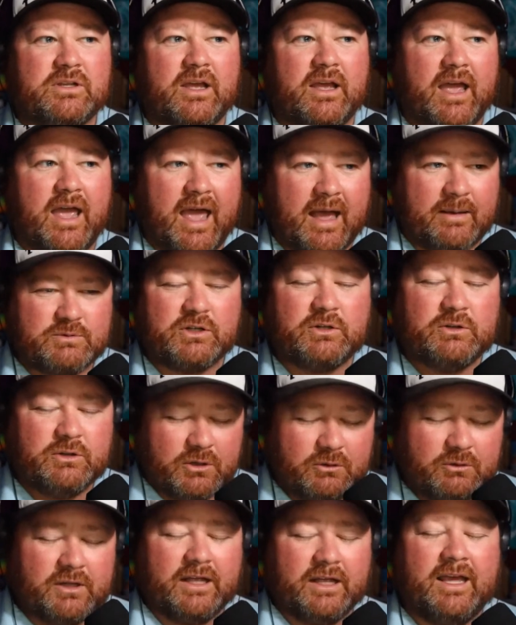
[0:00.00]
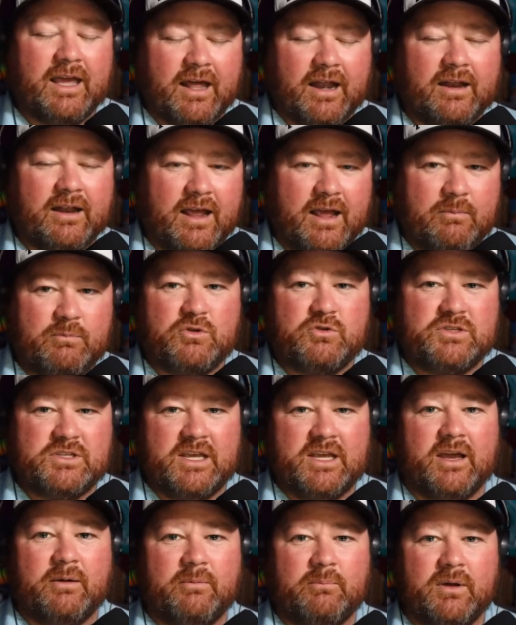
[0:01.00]
absolutely get a
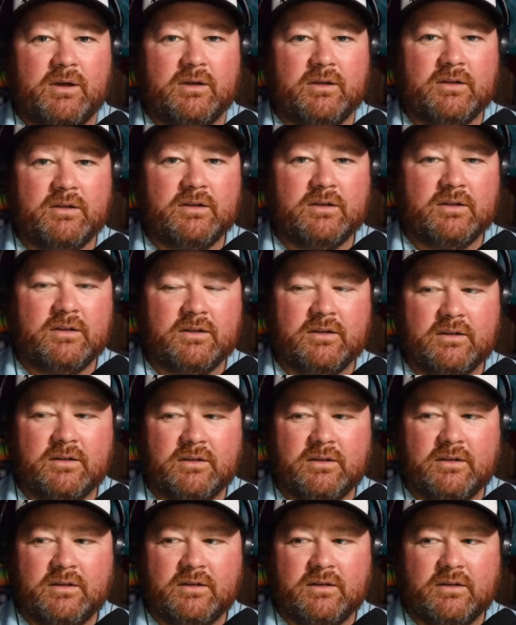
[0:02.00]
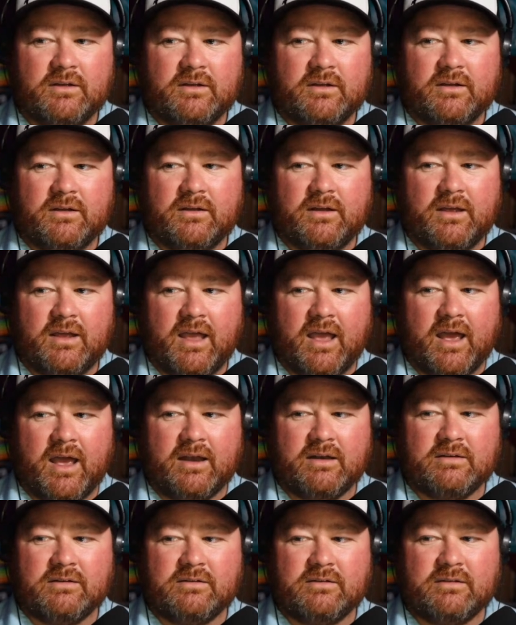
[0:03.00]
museum
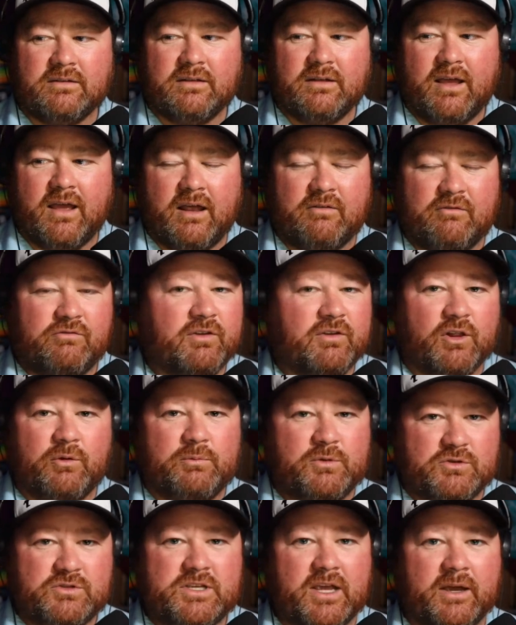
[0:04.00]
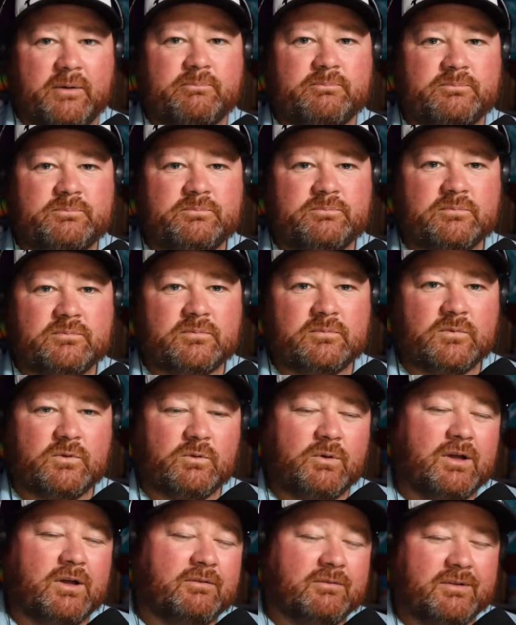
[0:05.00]
and fill a museum.
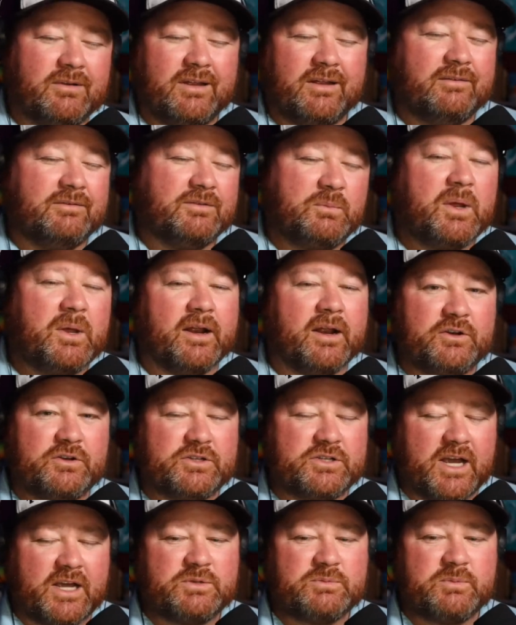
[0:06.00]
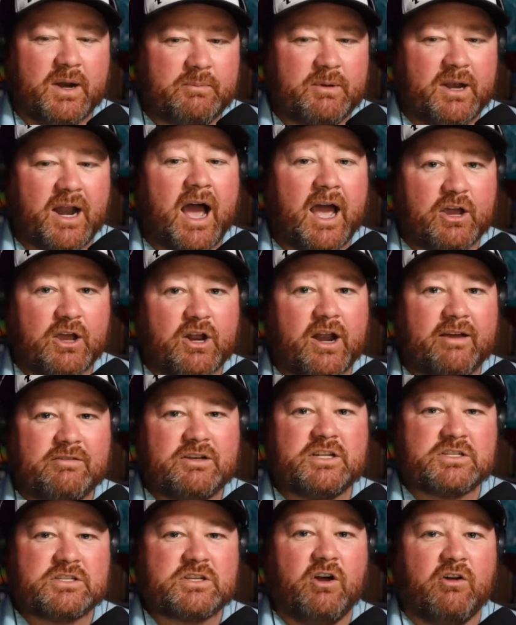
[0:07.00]
Well, depending on your size, but I mean, I could have a
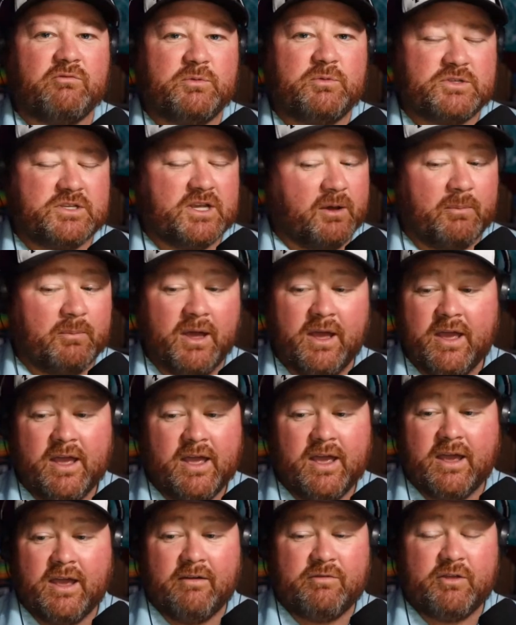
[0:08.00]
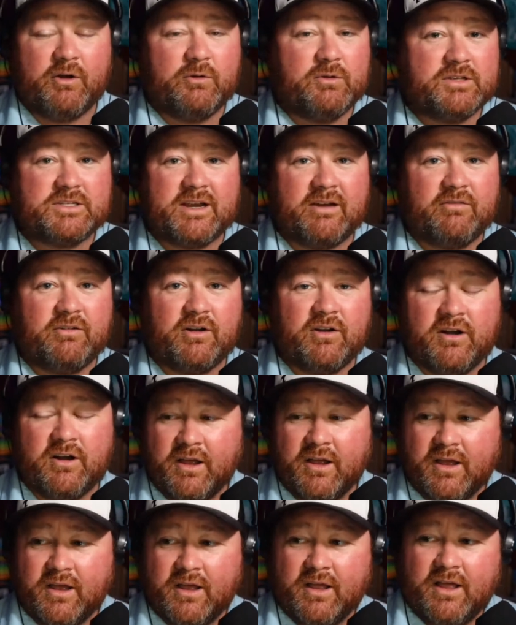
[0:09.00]
disc golf museum if there was ever
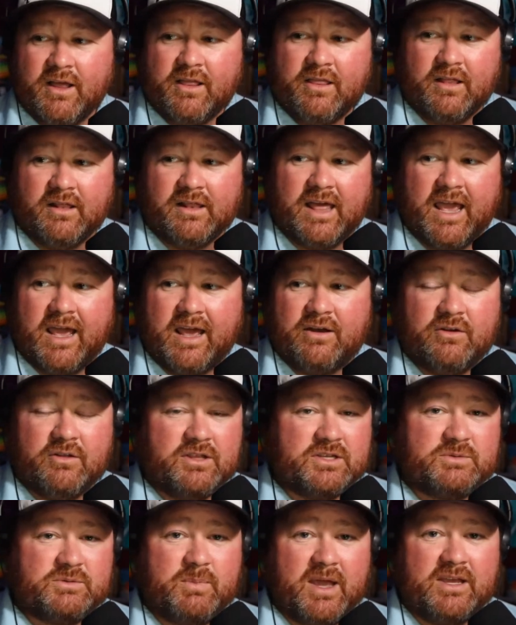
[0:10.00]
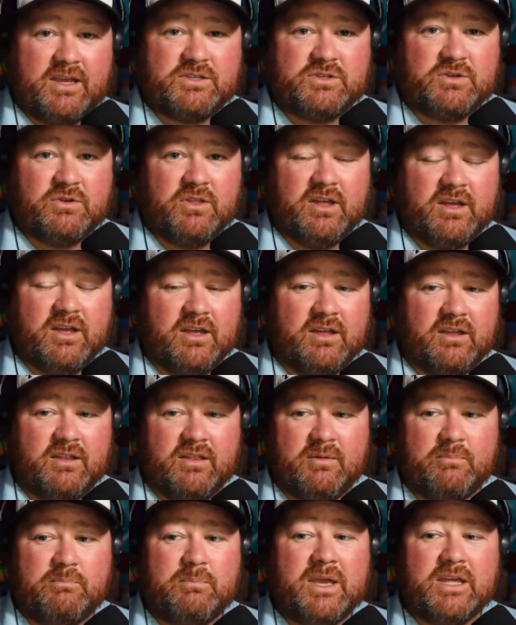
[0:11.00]
the land or the space or the
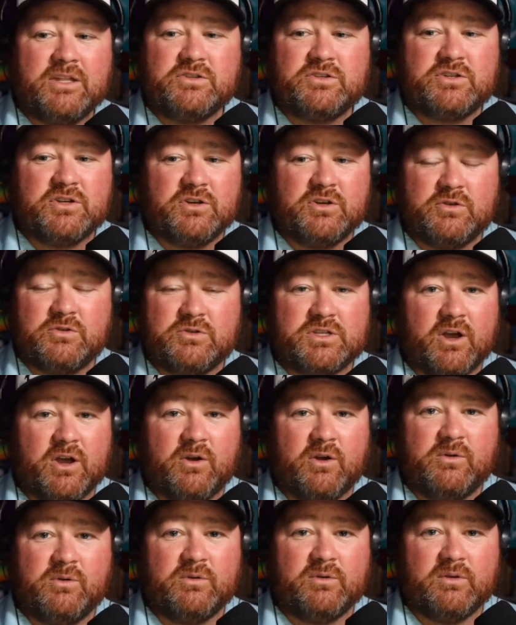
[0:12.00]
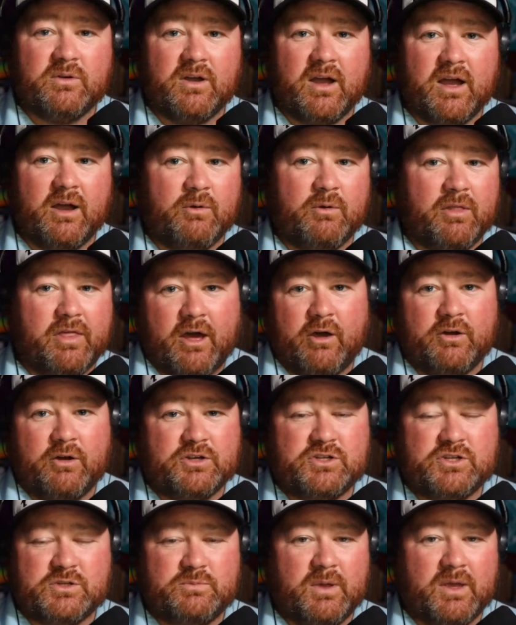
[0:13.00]
means to do so, without it
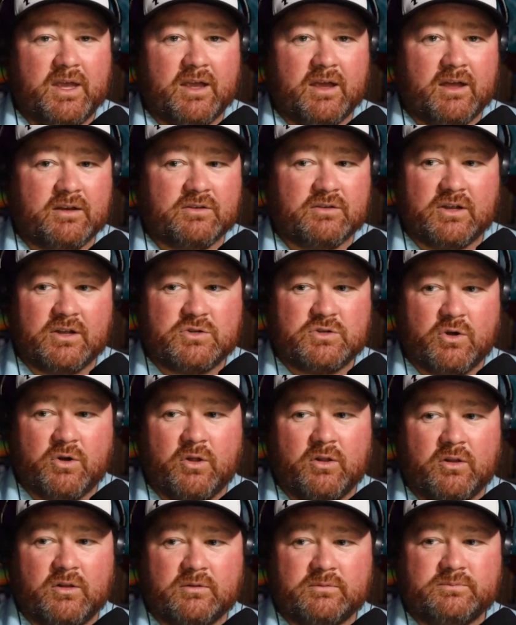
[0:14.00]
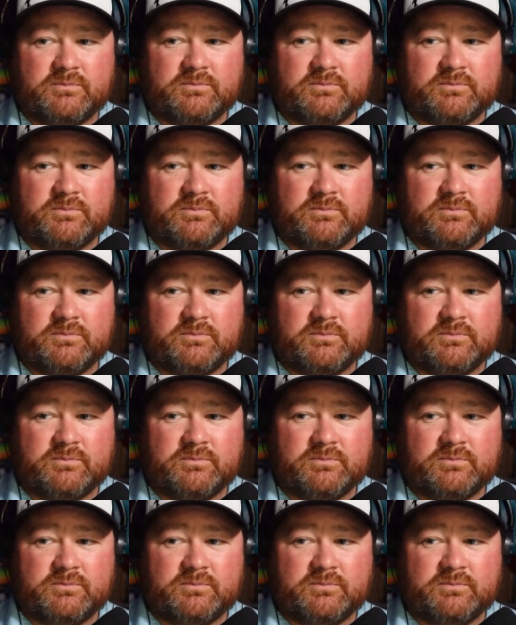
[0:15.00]
just being a total,